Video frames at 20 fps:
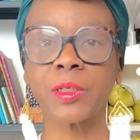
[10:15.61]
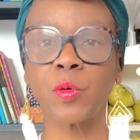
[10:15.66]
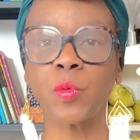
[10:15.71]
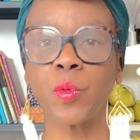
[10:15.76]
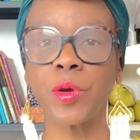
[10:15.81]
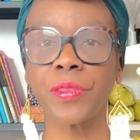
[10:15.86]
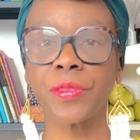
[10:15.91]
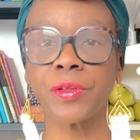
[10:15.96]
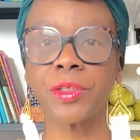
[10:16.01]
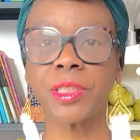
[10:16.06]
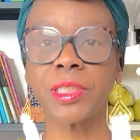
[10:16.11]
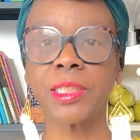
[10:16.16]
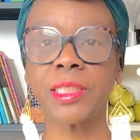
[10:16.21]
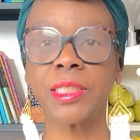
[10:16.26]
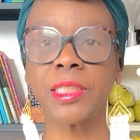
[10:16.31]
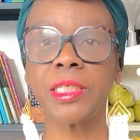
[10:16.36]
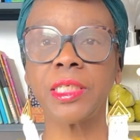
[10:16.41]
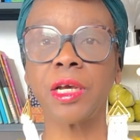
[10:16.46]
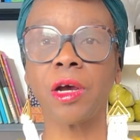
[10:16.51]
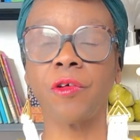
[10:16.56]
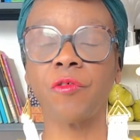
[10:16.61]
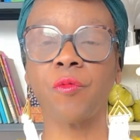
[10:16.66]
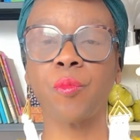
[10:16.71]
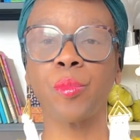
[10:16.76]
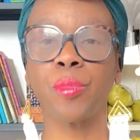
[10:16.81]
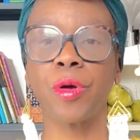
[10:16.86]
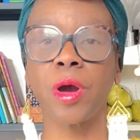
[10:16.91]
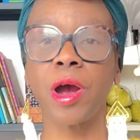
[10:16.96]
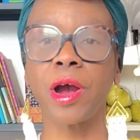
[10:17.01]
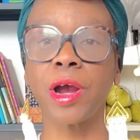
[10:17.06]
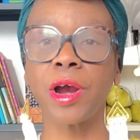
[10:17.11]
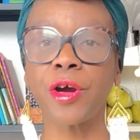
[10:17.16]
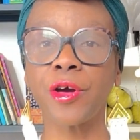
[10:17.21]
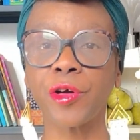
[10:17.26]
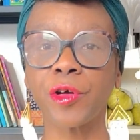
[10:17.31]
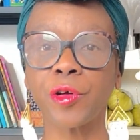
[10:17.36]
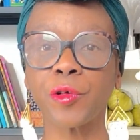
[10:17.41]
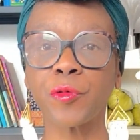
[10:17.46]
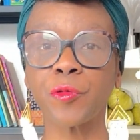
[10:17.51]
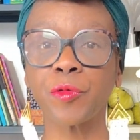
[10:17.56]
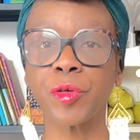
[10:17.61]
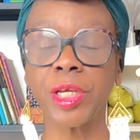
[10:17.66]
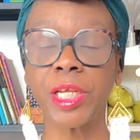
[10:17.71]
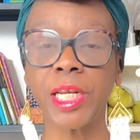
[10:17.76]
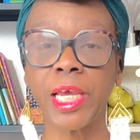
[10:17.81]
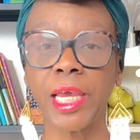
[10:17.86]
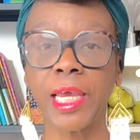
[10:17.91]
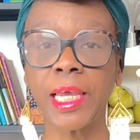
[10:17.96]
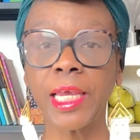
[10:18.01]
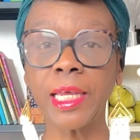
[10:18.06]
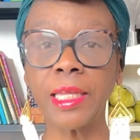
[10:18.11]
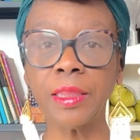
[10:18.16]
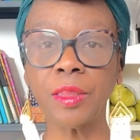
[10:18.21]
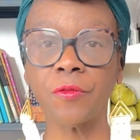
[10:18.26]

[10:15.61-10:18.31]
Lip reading: with Didi of Brown Girl Reading,